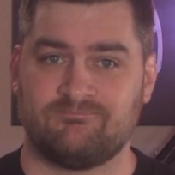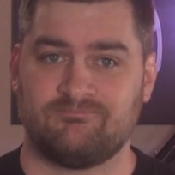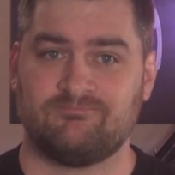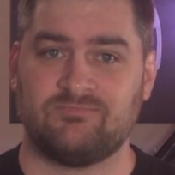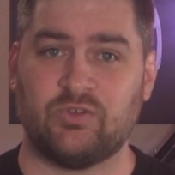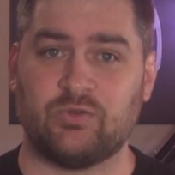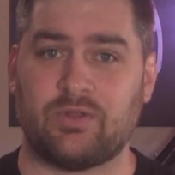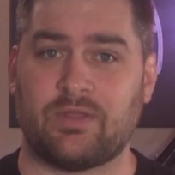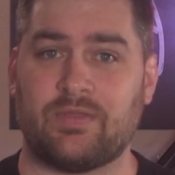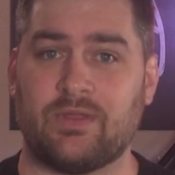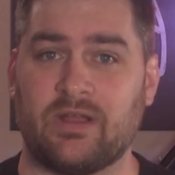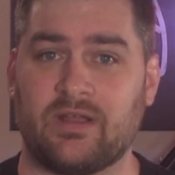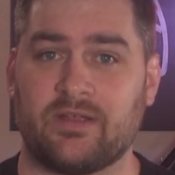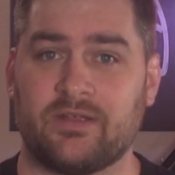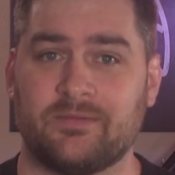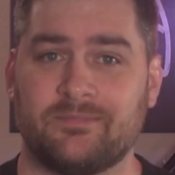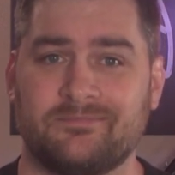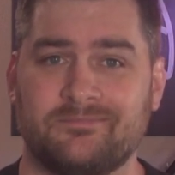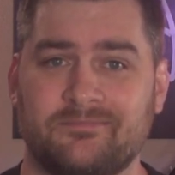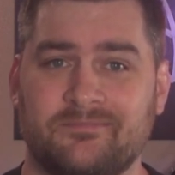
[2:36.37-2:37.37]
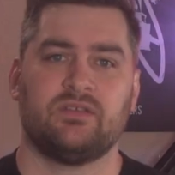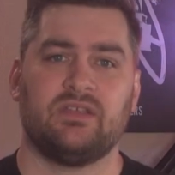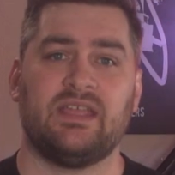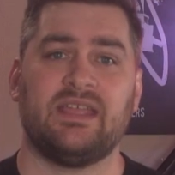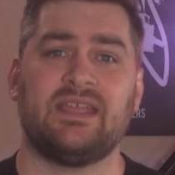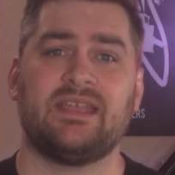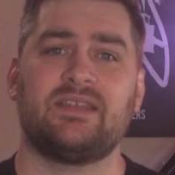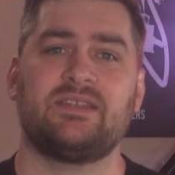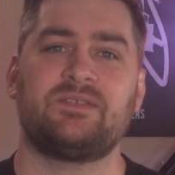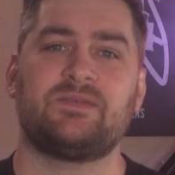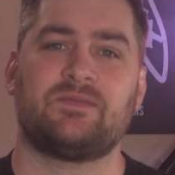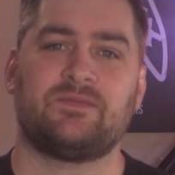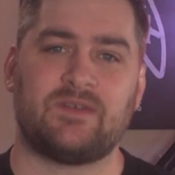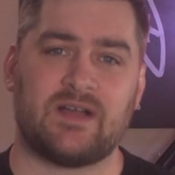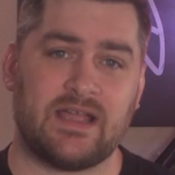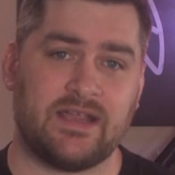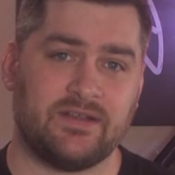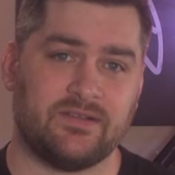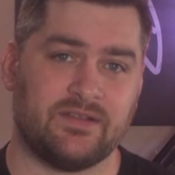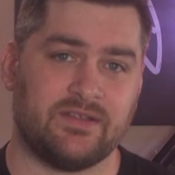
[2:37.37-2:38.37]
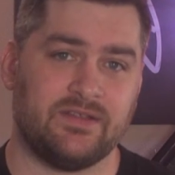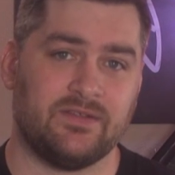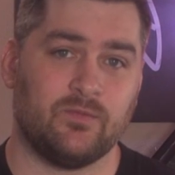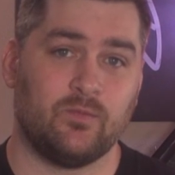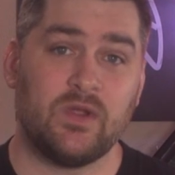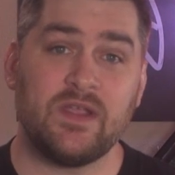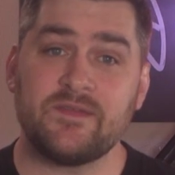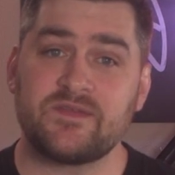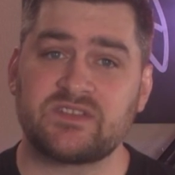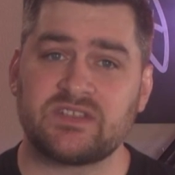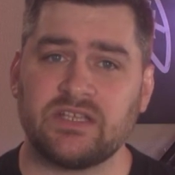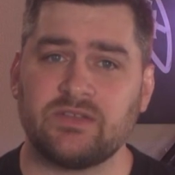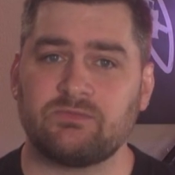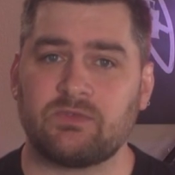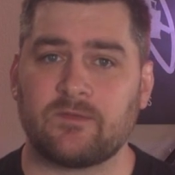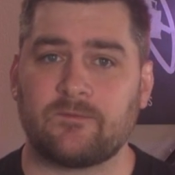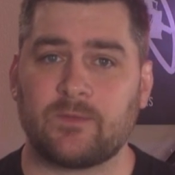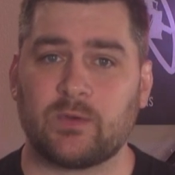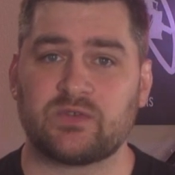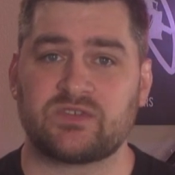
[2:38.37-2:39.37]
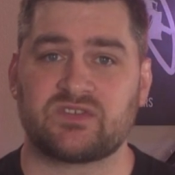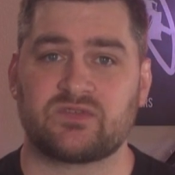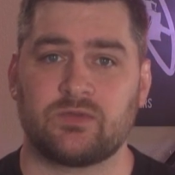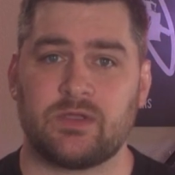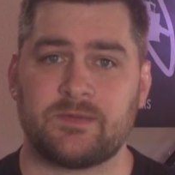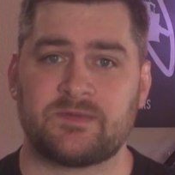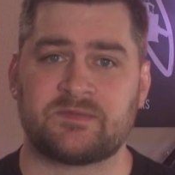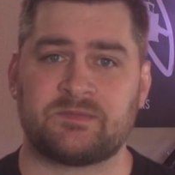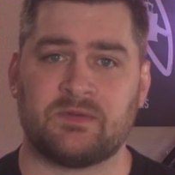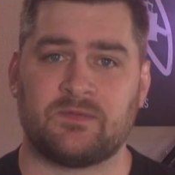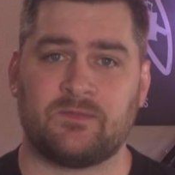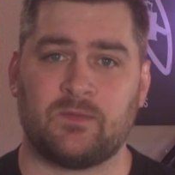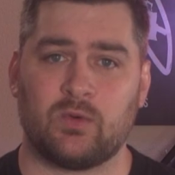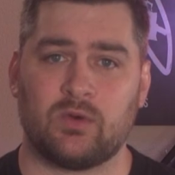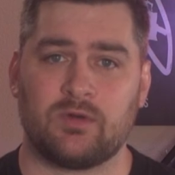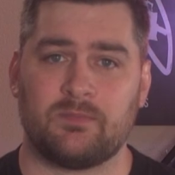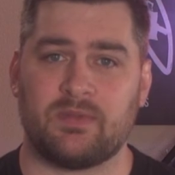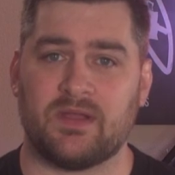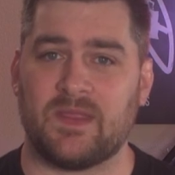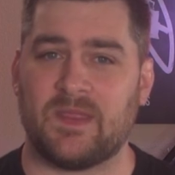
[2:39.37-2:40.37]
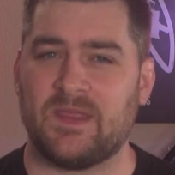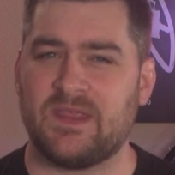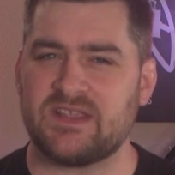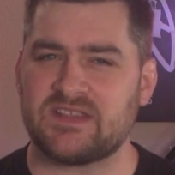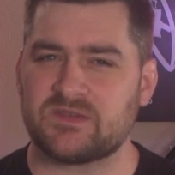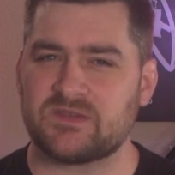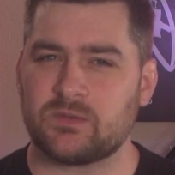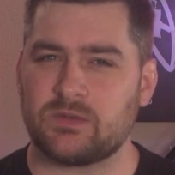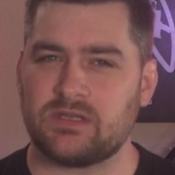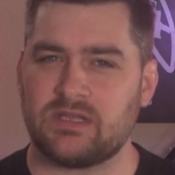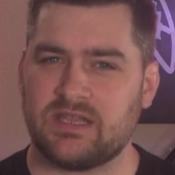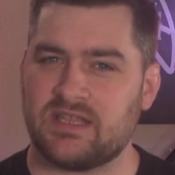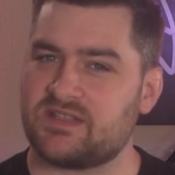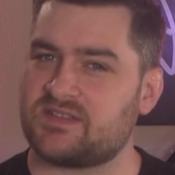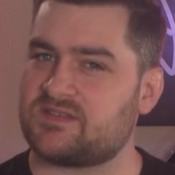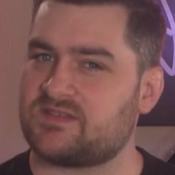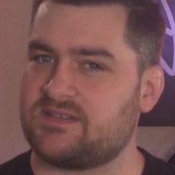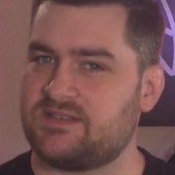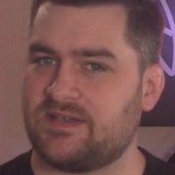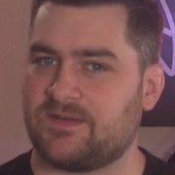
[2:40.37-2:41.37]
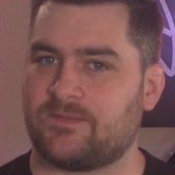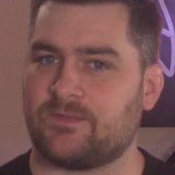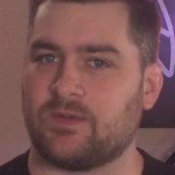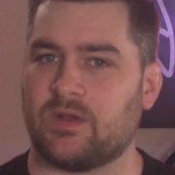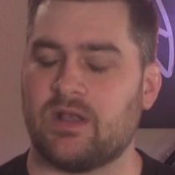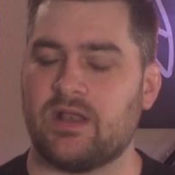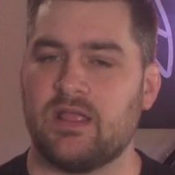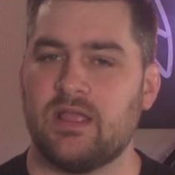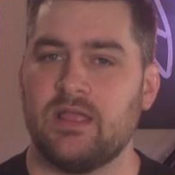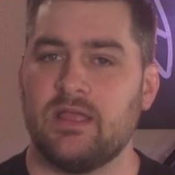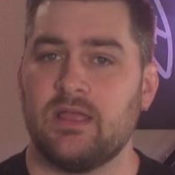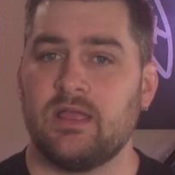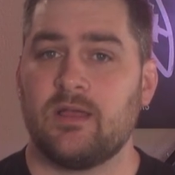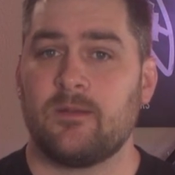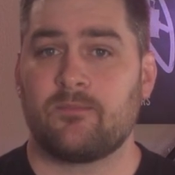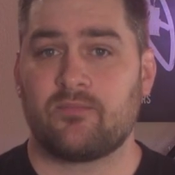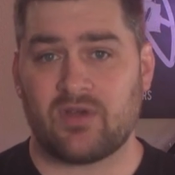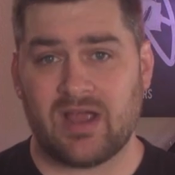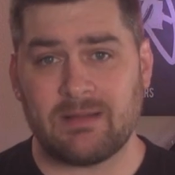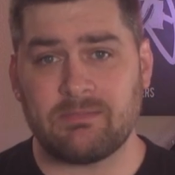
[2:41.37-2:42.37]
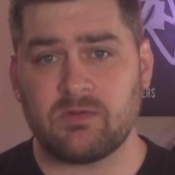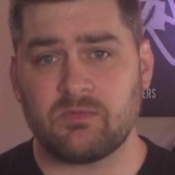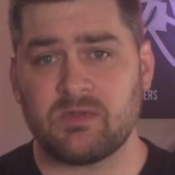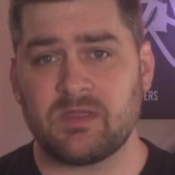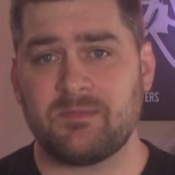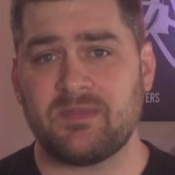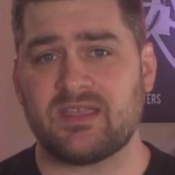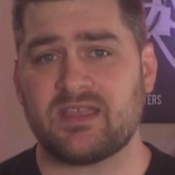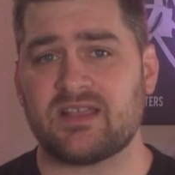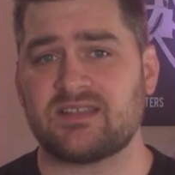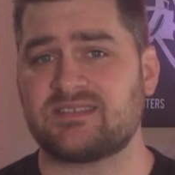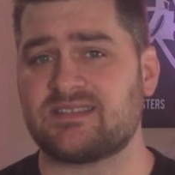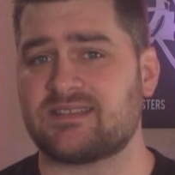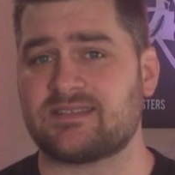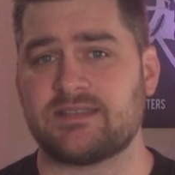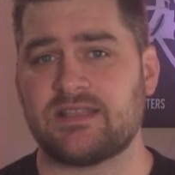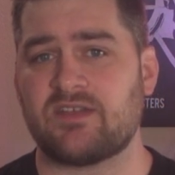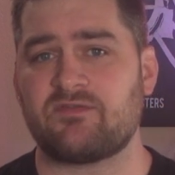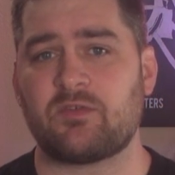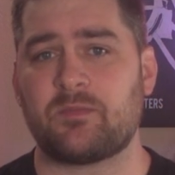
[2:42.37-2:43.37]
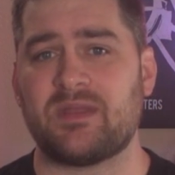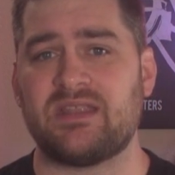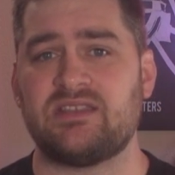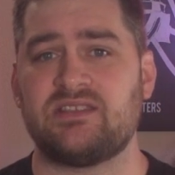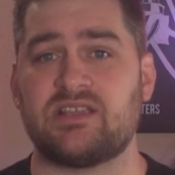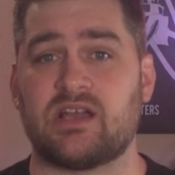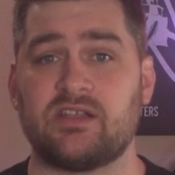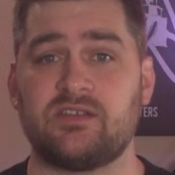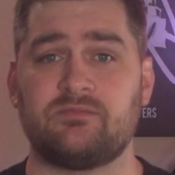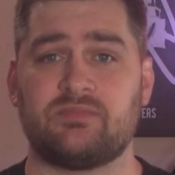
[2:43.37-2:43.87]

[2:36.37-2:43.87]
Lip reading: Who'da thunk? And finally, we've seen reverse sweeps before, but this one hits different. Probably because it's never been done